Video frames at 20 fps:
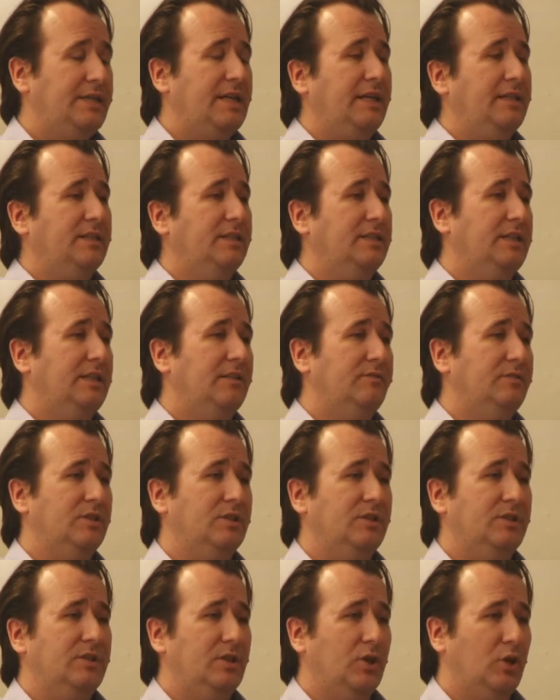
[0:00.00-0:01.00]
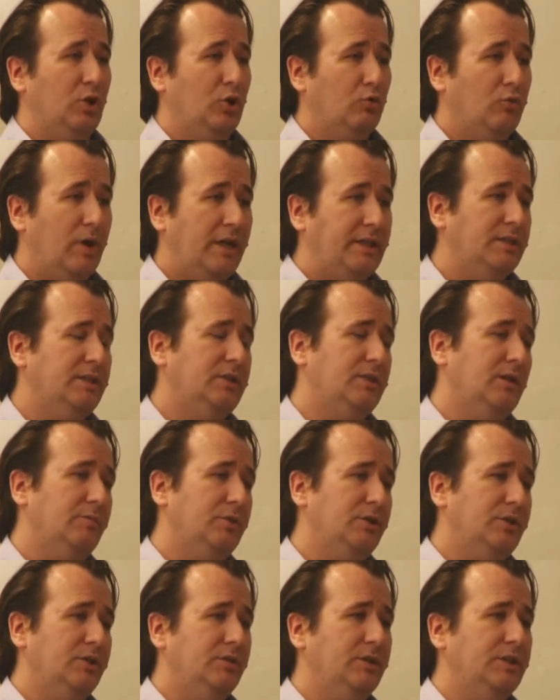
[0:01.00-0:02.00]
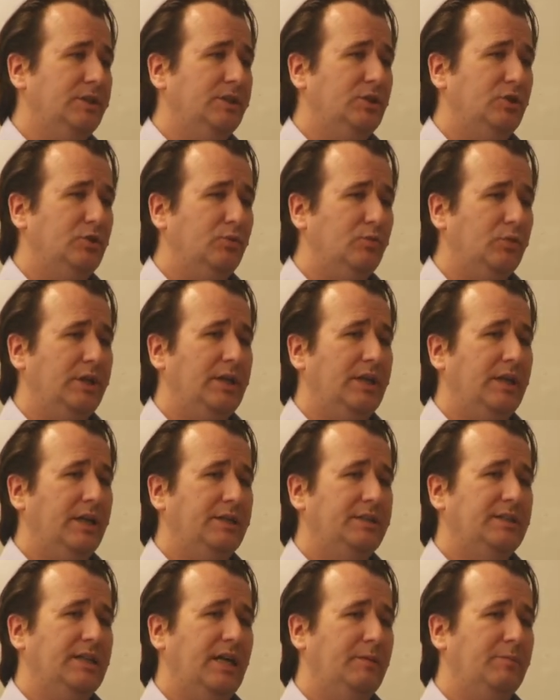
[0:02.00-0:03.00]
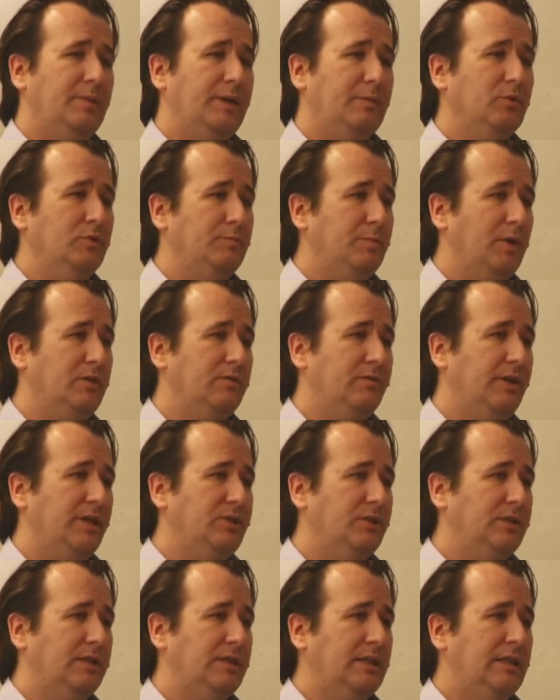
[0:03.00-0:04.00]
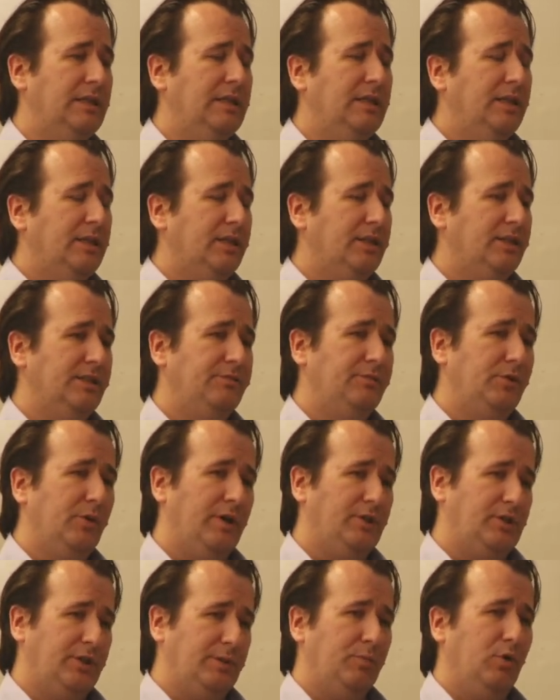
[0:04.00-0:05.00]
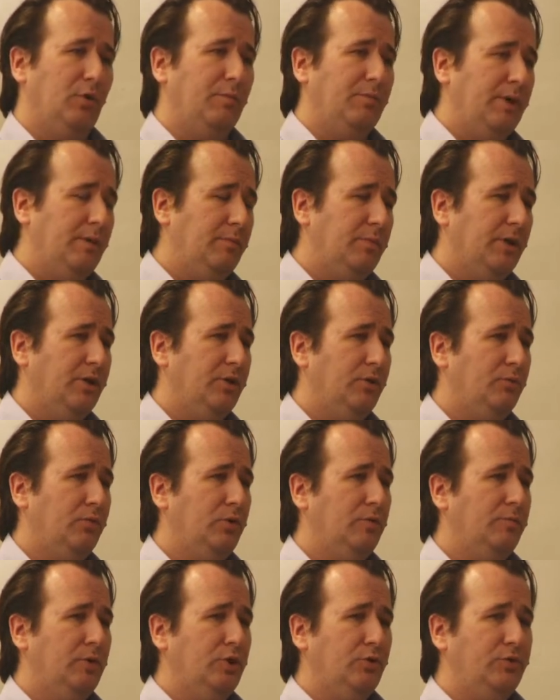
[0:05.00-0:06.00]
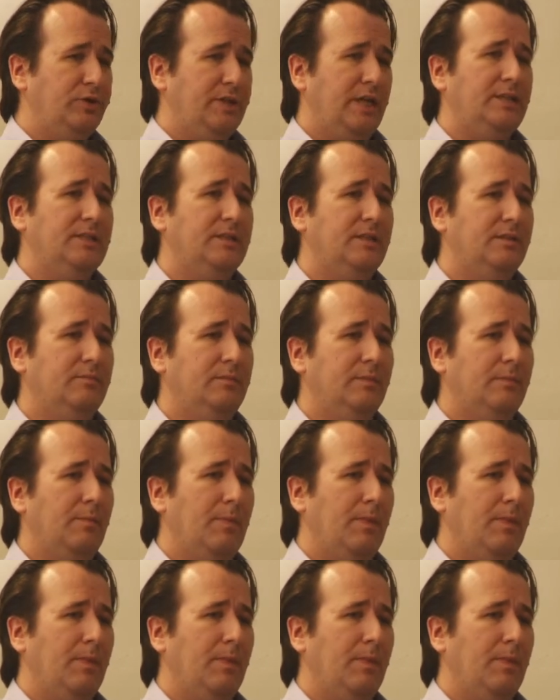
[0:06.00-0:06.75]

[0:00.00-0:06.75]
data gives us the greatest opportunity to really understand people's motivations, because if you actually put people in a room and you test them,